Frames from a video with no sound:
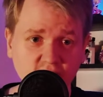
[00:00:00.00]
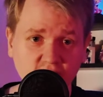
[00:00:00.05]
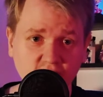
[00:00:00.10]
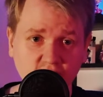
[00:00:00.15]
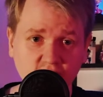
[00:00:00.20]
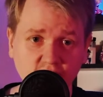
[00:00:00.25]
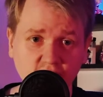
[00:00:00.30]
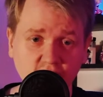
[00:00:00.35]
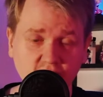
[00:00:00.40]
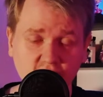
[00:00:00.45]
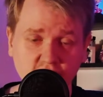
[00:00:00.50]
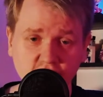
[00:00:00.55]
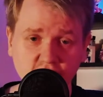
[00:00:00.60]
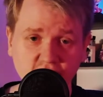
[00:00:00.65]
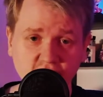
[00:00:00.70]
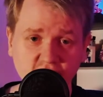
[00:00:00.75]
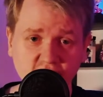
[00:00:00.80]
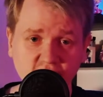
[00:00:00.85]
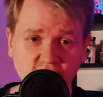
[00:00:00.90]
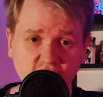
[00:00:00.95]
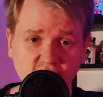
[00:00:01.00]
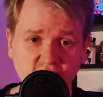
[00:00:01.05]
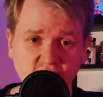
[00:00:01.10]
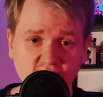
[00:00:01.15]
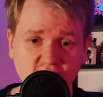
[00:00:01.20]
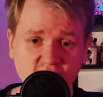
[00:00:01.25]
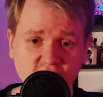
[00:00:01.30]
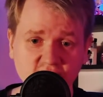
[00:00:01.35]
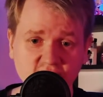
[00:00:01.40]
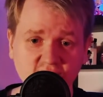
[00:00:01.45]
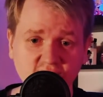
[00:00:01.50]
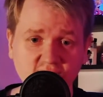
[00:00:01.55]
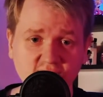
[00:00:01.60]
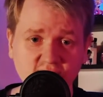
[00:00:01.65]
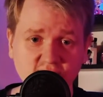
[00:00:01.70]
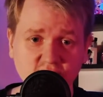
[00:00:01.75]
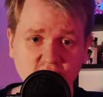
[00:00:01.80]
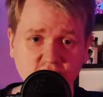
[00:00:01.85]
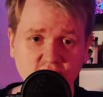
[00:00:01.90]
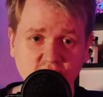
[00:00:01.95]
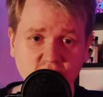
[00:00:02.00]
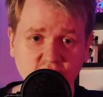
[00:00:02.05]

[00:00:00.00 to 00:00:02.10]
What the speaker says: Another thing is that